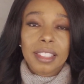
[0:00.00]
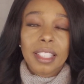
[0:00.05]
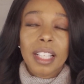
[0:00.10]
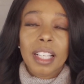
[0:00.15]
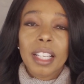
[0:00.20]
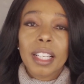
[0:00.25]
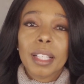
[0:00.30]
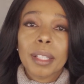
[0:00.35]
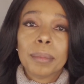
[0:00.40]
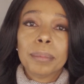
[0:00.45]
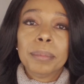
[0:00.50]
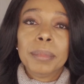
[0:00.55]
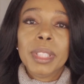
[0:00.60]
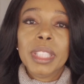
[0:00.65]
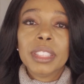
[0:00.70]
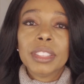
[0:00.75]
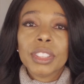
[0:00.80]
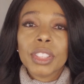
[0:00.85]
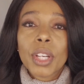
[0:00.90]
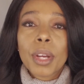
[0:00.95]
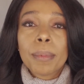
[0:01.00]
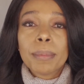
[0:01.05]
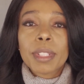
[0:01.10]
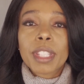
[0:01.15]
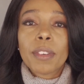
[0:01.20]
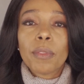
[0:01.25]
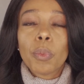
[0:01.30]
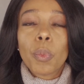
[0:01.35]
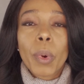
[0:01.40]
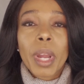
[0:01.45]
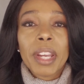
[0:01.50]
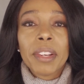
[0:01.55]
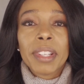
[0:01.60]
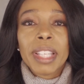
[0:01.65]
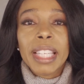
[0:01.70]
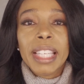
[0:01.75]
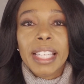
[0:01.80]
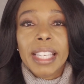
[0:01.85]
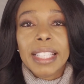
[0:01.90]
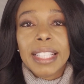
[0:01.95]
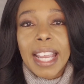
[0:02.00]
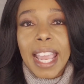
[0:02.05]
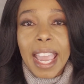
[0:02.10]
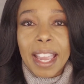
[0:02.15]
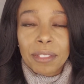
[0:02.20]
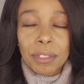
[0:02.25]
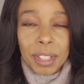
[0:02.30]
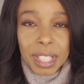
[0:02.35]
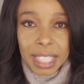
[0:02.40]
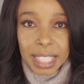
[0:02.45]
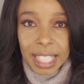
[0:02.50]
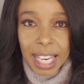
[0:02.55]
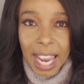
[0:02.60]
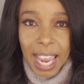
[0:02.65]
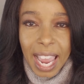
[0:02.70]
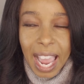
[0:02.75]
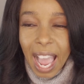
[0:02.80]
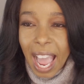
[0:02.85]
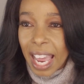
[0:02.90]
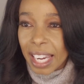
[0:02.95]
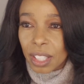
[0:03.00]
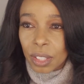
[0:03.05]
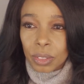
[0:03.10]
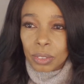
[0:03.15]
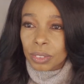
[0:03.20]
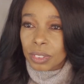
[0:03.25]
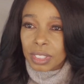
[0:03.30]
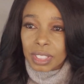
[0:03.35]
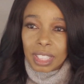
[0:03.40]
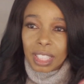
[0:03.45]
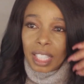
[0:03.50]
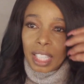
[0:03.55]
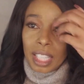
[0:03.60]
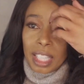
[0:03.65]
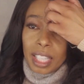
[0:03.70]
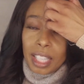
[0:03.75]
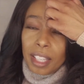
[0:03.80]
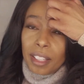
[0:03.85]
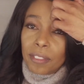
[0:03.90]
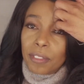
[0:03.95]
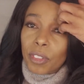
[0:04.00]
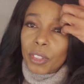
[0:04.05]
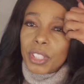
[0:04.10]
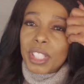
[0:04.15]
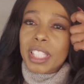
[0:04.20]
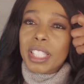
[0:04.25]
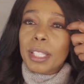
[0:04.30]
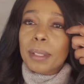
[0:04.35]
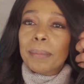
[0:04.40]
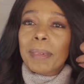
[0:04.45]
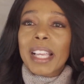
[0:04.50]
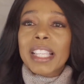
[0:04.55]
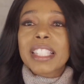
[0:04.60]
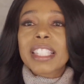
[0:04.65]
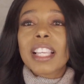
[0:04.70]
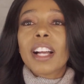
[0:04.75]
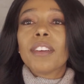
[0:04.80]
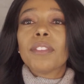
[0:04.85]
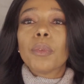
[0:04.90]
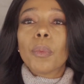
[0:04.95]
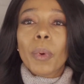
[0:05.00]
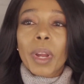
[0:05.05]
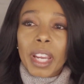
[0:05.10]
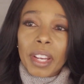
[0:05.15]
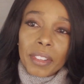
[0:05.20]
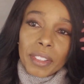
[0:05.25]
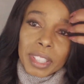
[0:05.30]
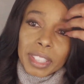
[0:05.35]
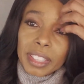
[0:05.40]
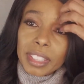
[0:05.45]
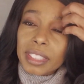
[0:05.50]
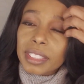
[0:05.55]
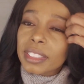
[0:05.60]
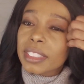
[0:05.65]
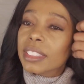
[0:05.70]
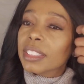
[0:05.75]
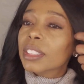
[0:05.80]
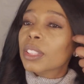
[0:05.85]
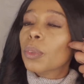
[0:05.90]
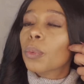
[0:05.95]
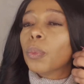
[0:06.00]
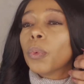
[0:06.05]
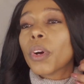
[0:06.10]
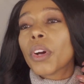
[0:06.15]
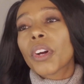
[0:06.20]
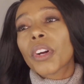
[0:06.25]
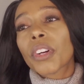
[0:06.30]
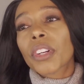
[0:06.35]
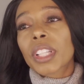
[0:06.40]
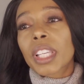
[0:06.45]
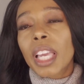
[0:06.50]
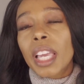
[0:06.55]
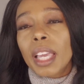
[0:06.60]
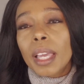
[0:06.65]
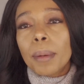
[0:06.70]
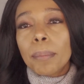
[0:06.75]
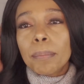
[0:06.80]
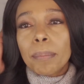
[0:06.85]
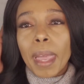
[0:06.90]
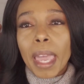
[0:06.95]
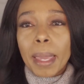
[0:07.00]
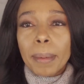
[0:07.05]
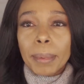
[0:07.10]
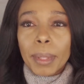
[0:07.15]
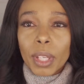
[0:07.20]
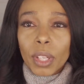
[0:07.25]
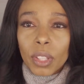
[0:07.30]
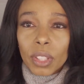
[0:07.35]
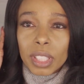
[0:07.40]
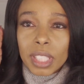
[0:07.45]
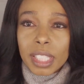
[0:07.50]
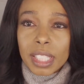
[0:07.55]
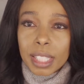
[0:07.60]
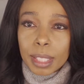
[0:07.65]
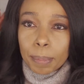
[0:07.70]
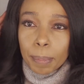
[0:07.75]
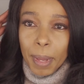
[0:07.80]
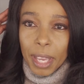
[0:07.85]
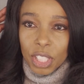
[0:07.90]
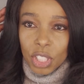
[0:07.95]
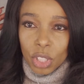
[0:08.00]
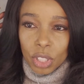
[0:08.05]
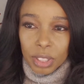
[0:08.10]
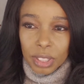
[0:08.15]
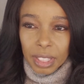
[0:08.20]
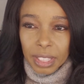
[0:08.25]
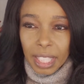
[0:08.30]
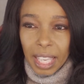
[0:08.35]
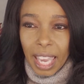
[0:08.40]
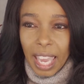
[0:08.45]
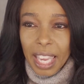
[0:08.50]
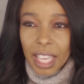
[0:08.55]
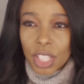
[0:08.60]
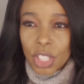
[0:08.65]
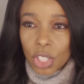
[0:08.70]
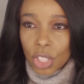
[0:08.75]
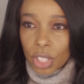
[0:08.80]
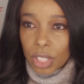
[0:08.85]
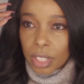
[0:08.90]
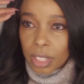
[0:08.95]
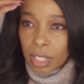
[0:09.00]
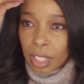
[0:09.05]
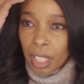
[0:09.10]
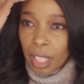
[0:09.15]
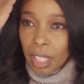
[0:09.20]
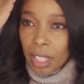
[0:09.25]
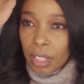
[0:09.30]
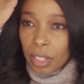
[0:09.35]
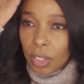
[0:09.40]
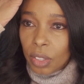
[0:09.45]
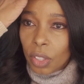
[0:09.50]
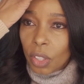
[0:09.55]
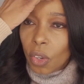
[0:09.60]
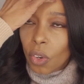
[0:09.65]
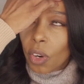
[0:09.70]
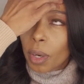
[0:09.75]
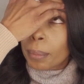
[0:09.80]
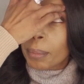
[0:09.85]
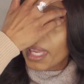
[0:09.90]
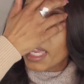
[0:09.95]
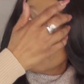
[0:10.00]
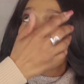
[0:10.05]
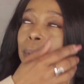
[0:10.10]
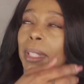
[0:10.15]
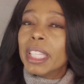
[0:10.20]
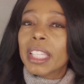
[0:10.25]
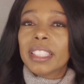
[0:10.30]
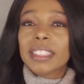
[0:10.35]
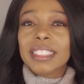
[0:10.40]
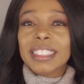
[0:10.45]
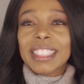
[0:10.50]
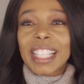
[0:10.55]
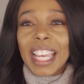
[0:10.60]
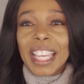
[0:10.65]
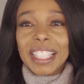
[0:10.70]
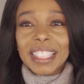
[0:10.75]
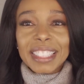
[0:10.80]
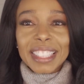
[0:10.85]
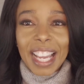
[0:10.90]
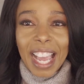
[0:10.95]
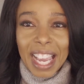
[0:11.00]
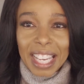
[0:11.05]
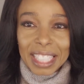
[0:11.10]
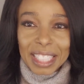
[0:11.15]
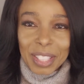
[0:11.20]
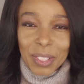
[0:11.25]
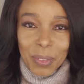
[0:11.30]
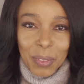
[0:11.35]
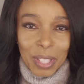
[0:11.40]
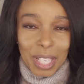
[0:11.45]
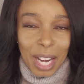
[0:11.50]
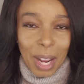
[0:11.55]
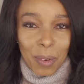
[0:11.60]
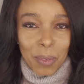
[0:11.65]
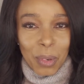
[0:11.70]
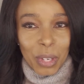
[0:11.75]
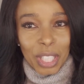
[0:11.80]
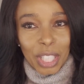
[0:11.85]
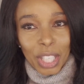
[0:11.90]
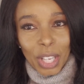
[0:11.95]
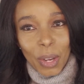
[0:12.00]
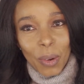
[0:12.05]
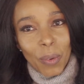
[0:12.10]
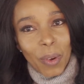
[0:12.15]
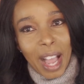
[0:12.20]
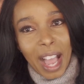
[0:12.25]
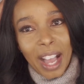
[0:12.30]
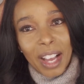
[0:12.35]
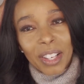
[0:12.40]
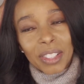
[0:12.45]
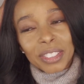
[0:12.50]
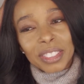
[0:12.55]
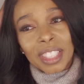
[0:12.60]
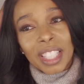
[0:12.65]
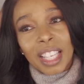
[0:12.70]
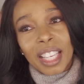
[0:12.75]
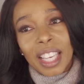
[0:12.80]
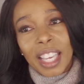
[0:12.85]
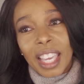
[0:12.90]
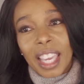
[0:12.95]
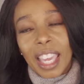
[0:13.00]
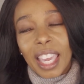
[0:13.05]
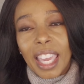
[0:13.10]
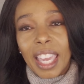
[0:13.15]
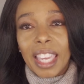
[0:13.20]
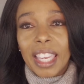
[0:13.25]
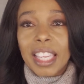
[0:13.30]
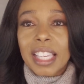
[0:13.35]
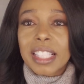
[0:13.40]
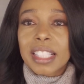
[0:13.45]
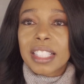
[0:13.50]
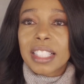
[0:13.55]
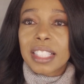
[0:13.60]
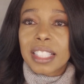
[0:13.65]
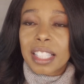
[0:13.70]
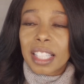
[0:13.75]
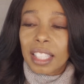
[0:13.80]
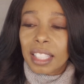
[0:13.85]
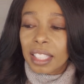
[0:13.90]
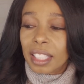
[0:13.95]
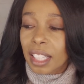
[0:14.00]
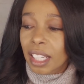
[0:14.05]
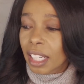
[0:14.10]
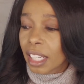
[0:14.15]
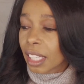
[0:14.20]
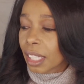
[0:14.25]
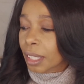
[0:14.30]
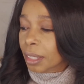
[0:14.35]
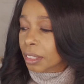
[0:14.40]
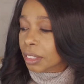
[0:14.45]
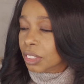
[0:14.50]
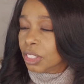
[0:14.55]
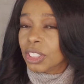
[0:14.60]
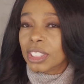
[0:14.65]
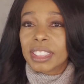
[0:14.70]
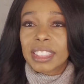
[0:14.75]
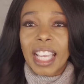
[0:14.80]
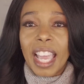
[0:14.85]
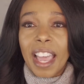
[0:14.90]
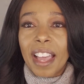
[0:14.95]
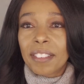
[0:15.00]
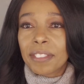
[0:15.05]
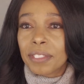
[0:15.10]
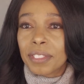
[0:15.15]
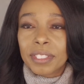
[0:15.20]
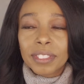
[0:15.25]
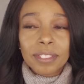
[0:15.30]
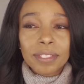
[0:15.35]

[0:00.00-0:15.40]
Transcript: um, in terms of wearing it every day. I don't foresee myself wearing this to work, maybe on a special occasion, you know, or maybe a date night when I want to go out and uh, just have